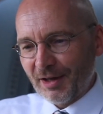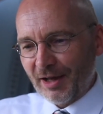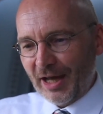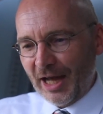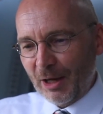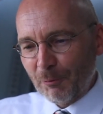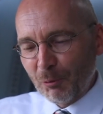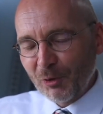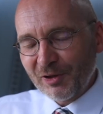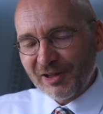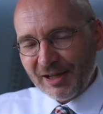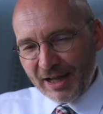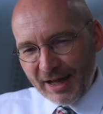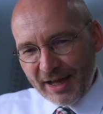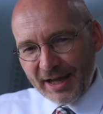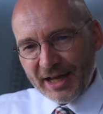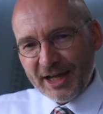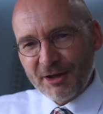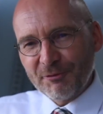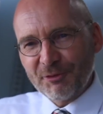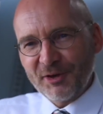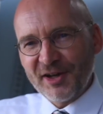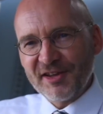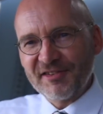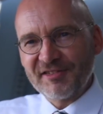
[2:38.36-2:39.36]
I would lie
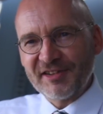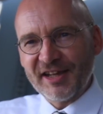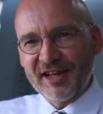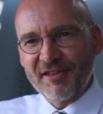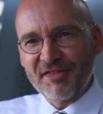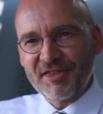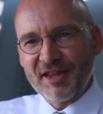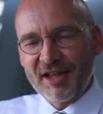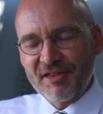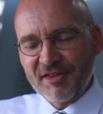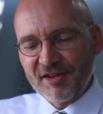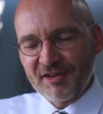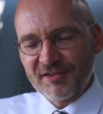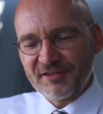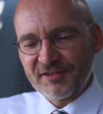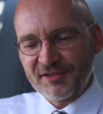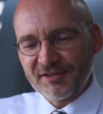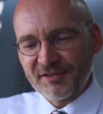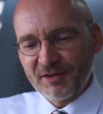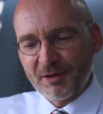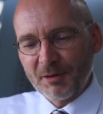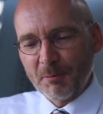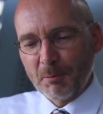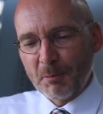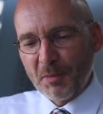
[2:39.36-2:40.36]
if I said that this
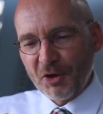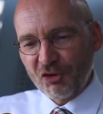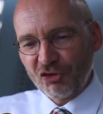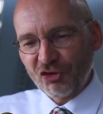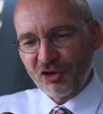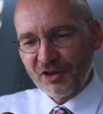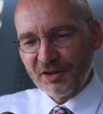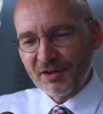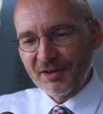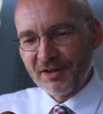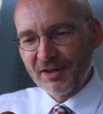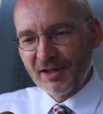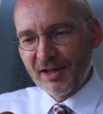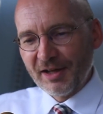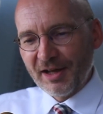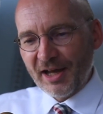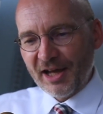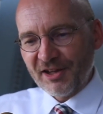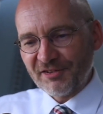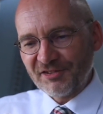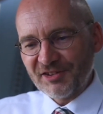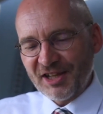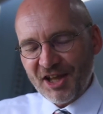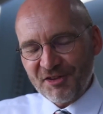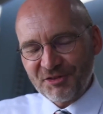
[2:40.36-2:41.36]
mission
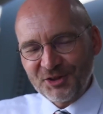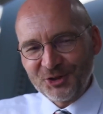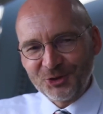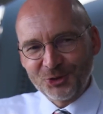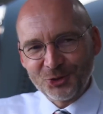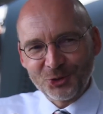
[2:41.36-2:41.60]
has nothing